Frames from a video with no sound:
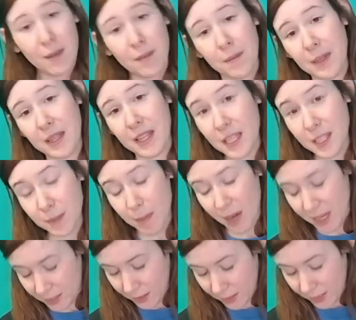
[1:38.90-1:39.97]
But this
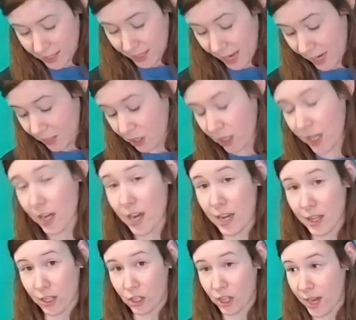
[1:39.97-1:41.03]
puzzle is actually
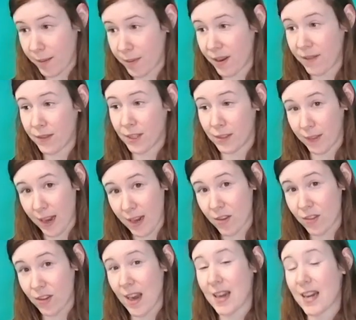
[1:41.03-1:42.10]
in the shape of this fire
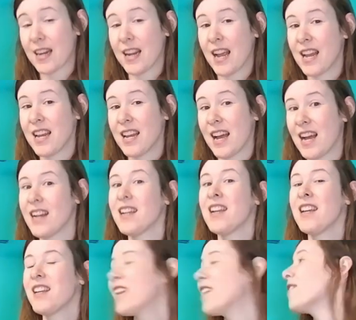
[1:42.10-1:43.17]
dragon, and uh,
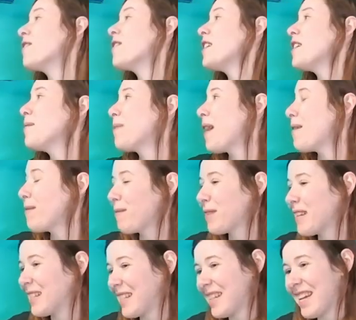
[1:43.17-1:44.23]
you know, you
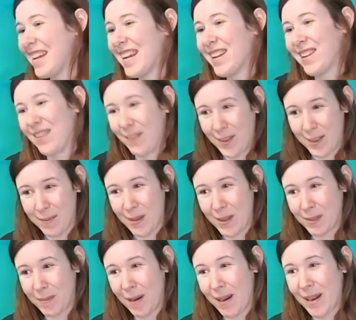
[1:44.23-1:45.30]
probably see it for the
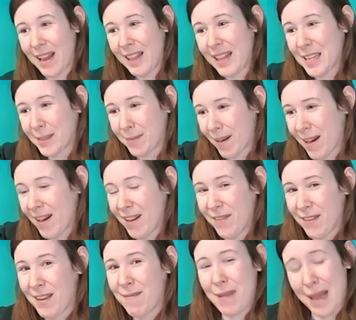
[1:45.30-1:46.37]
most part, at least part of
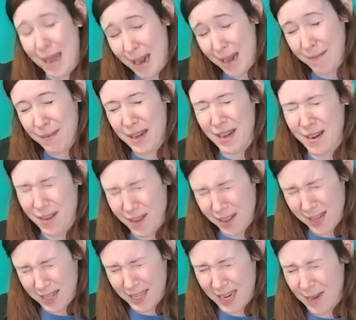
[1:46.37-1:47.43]
it, behind me all
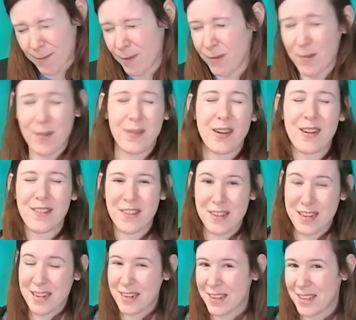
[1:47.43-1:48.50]
the time when we're
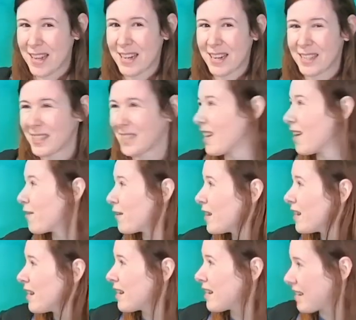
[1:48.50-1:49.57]
recording and all that good stuff.
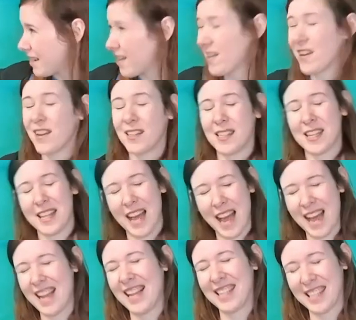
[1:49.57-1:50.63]
You're used to
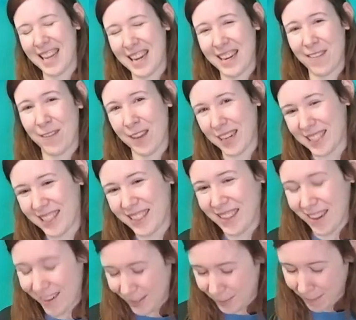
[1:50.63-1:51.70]
that. It's like a
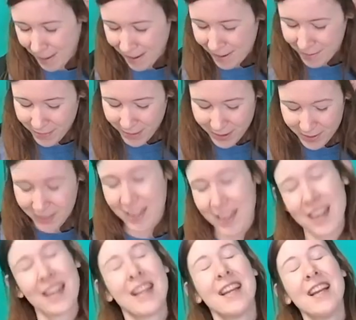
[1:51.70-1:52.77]
fixture. It's part of our
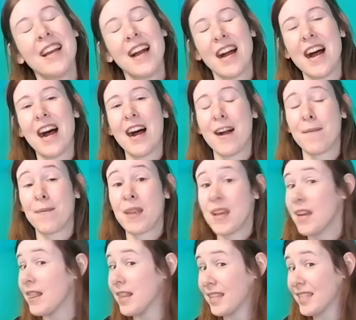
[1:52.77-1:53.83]
thing. Um,
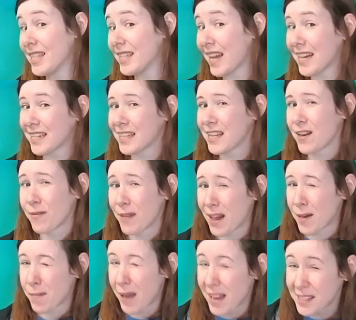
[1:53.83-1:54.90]
this is actually a rare
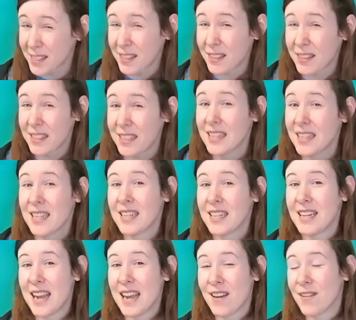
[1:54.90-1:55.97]
puzzle.
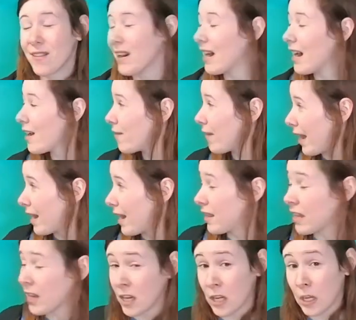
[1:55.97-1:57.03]
Now, I've had
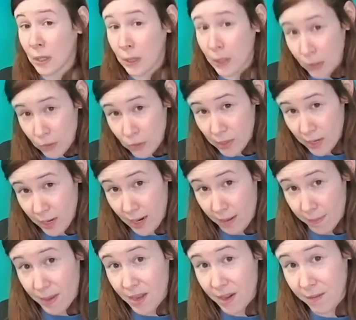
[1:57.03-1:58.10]
the glued
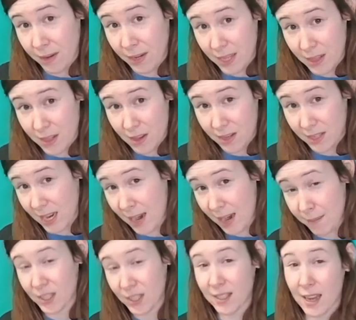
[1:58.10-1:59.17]
copy a really long time,
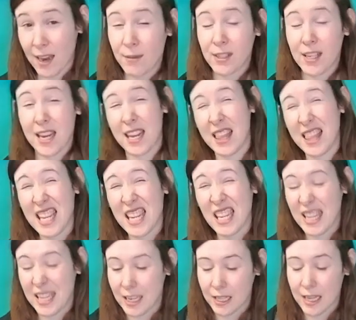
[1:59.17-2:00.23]
since I was like a little,
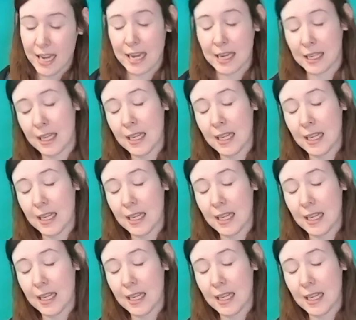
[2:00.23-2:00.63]
little kid.